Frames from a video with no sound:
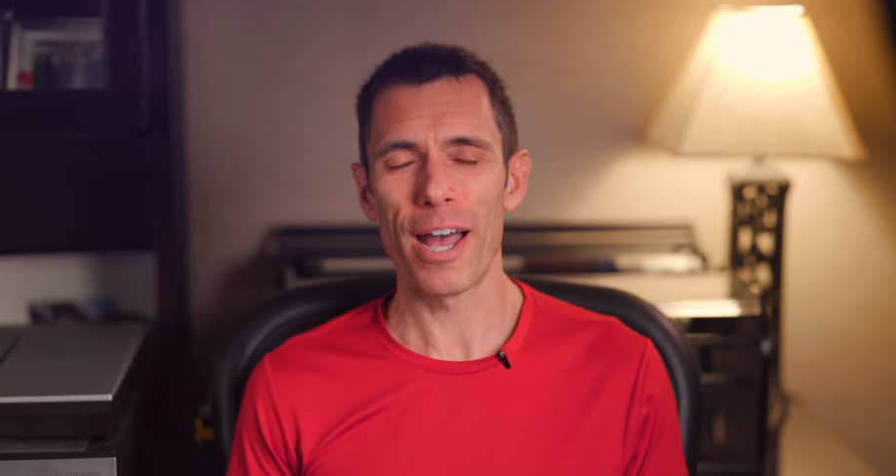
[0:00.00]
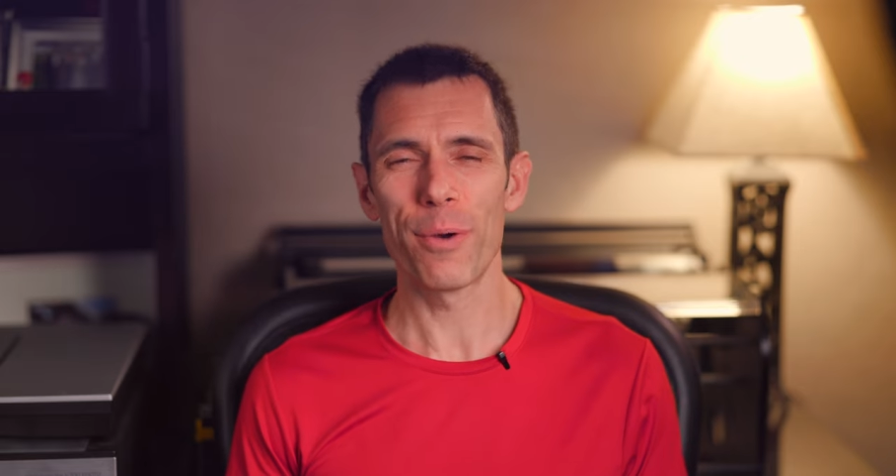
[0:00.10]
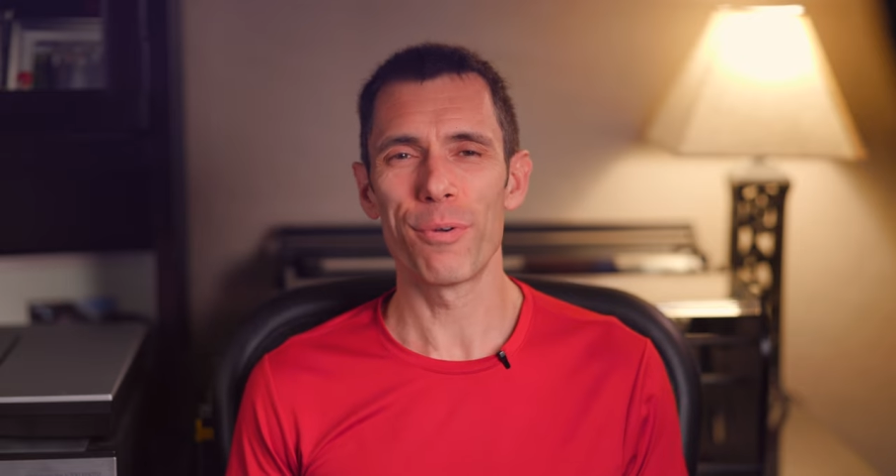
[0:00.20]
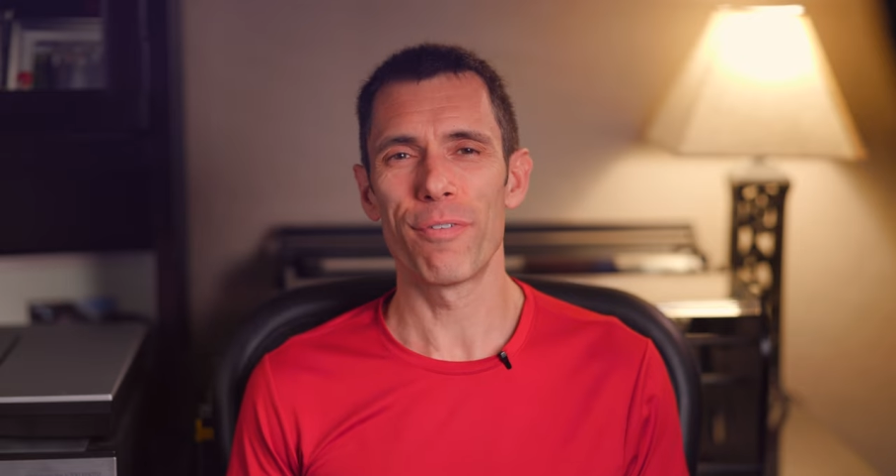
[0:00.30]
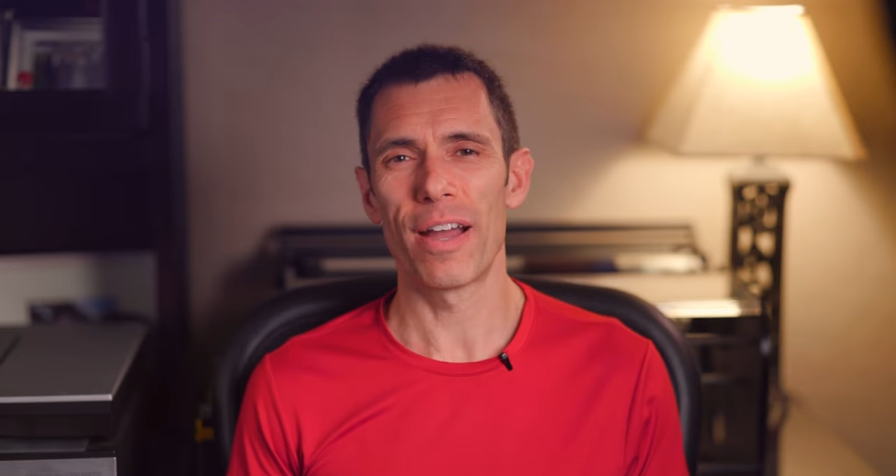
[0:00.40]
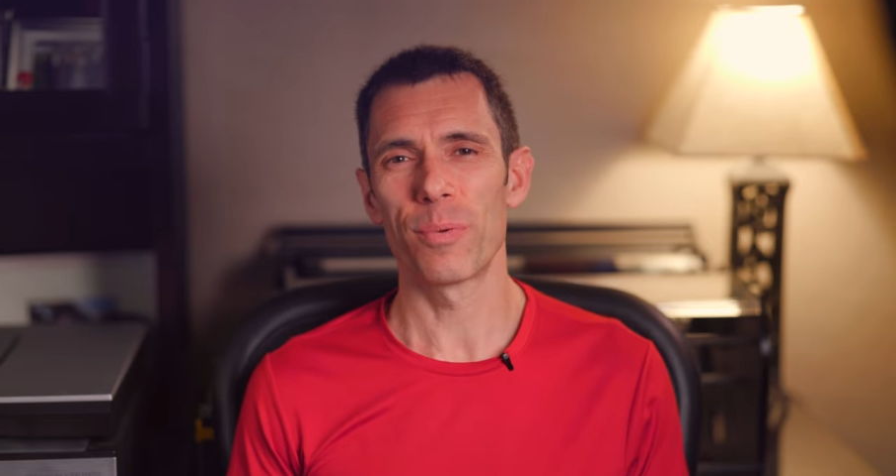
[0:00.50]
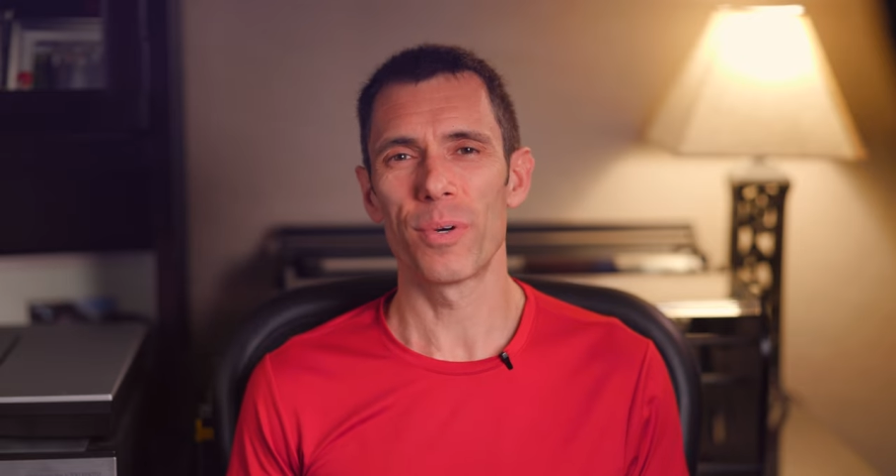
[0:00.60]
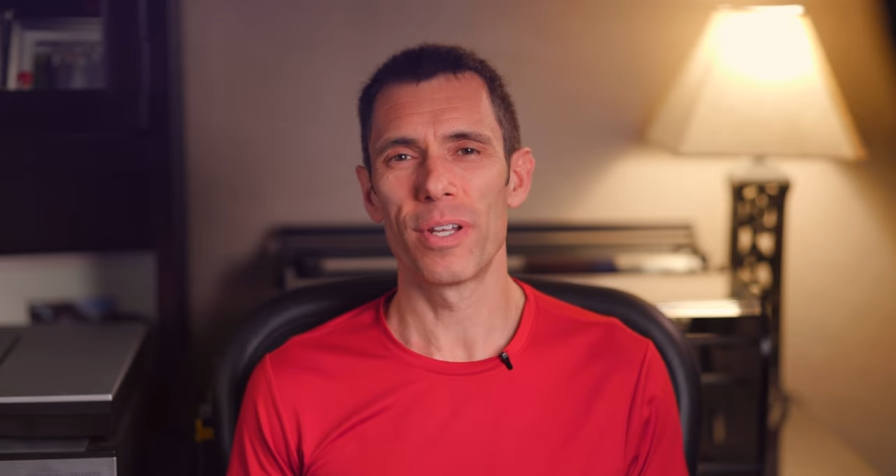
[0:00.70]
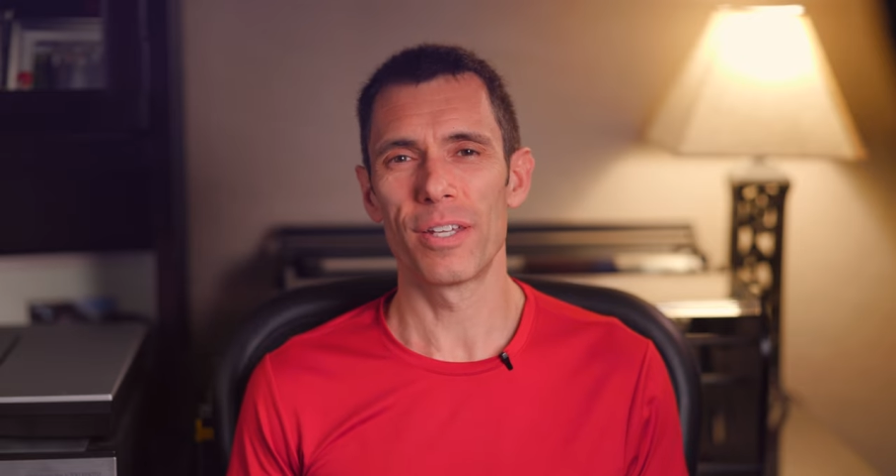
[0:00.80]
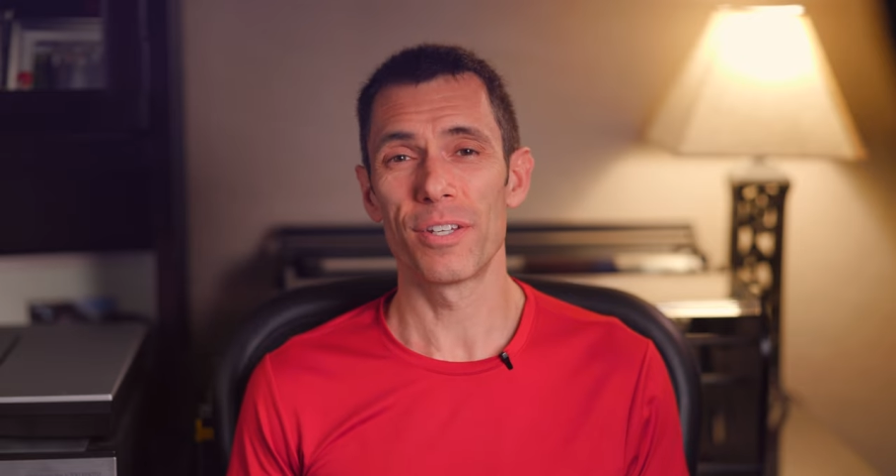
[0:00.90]
I would find
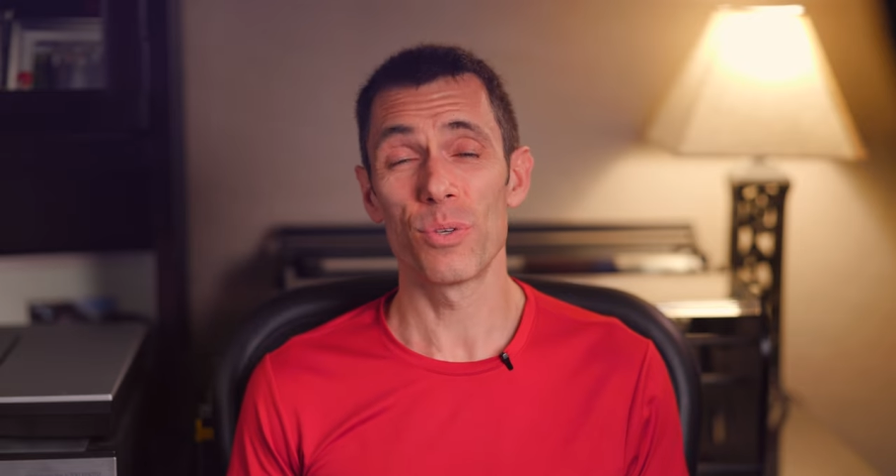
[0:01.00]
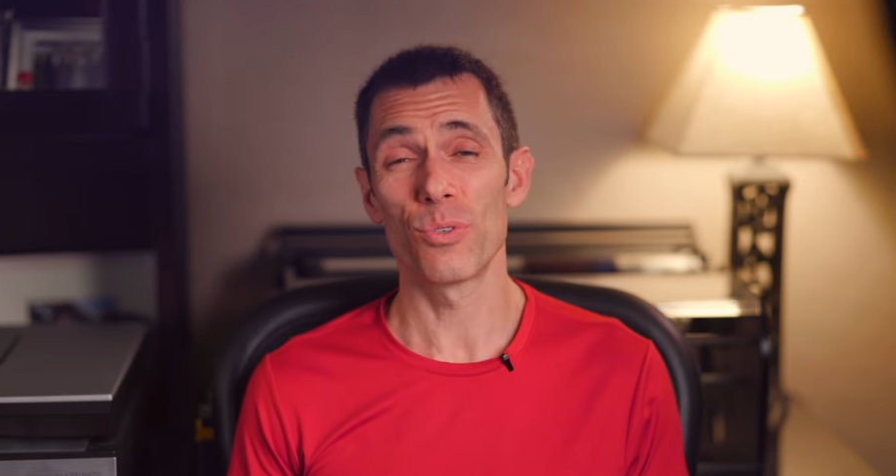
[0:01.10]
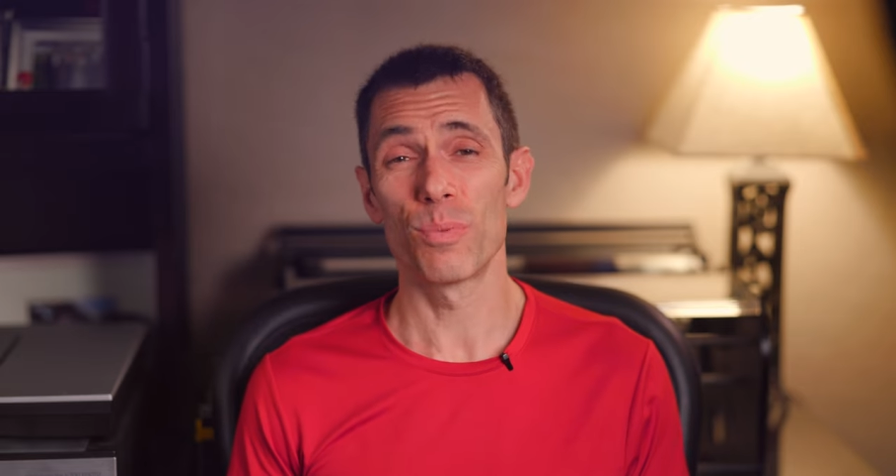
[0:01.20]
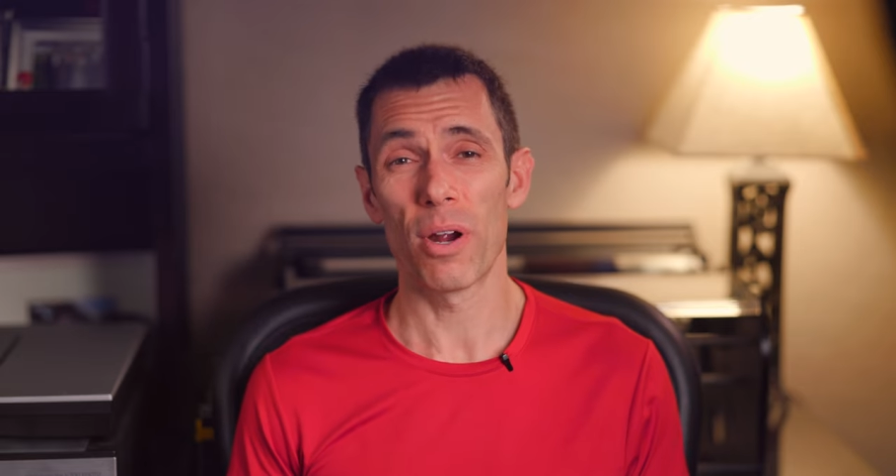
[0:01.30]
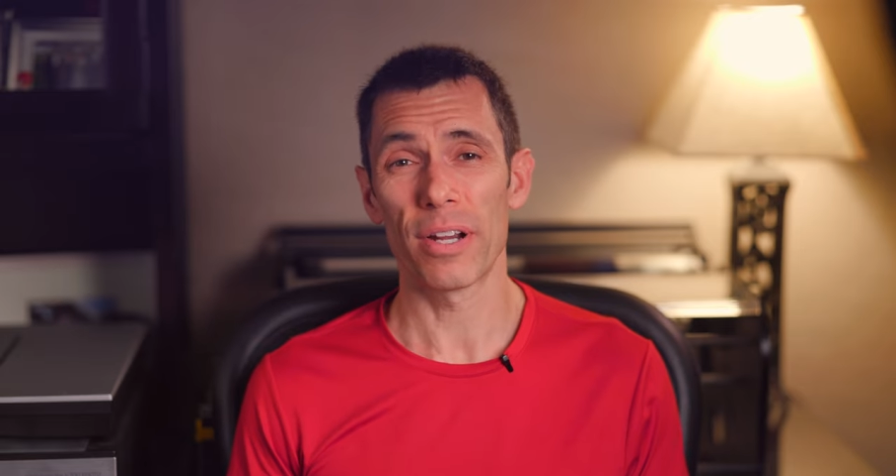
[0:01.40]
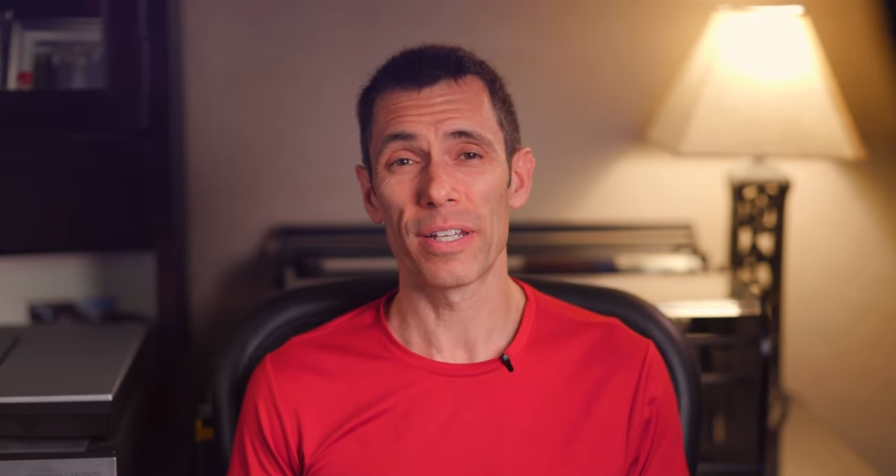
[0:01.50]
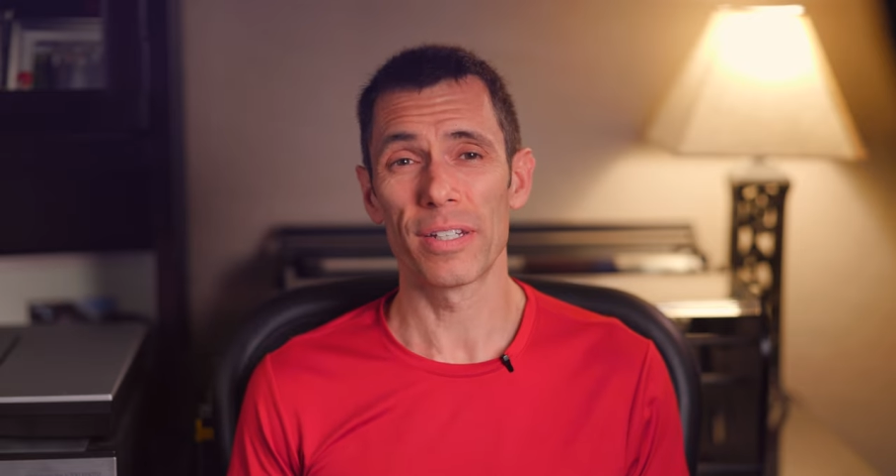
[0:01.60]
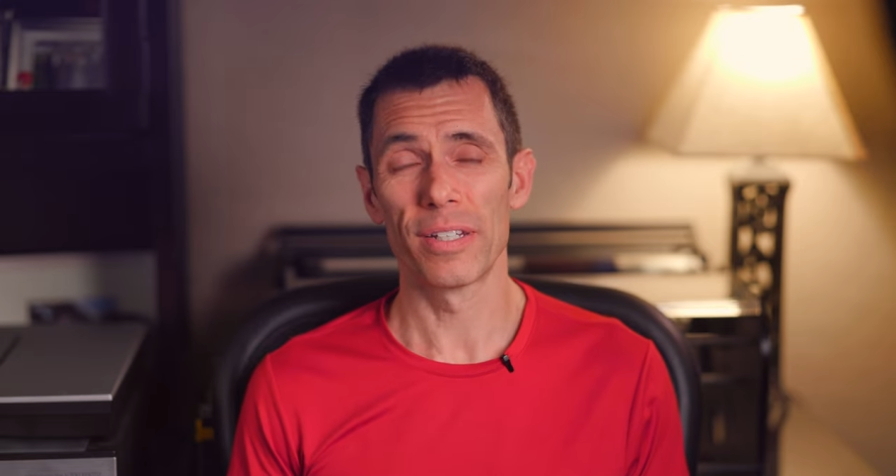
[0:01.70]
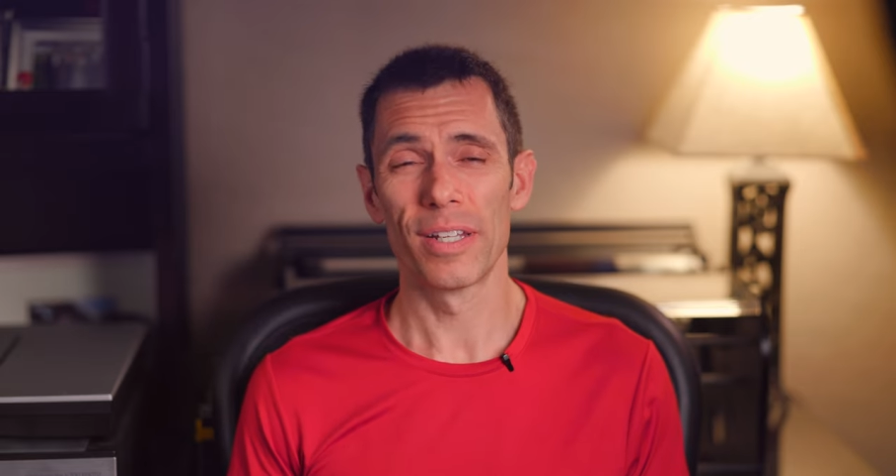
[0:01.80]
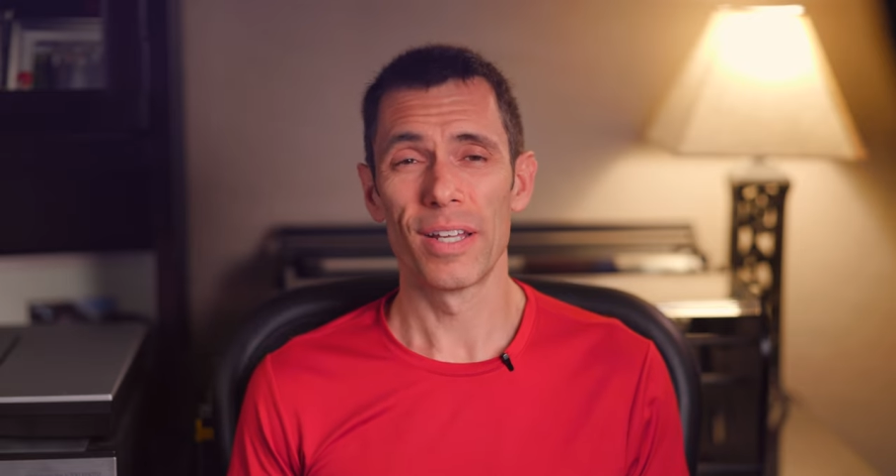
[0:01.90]
one on the used market.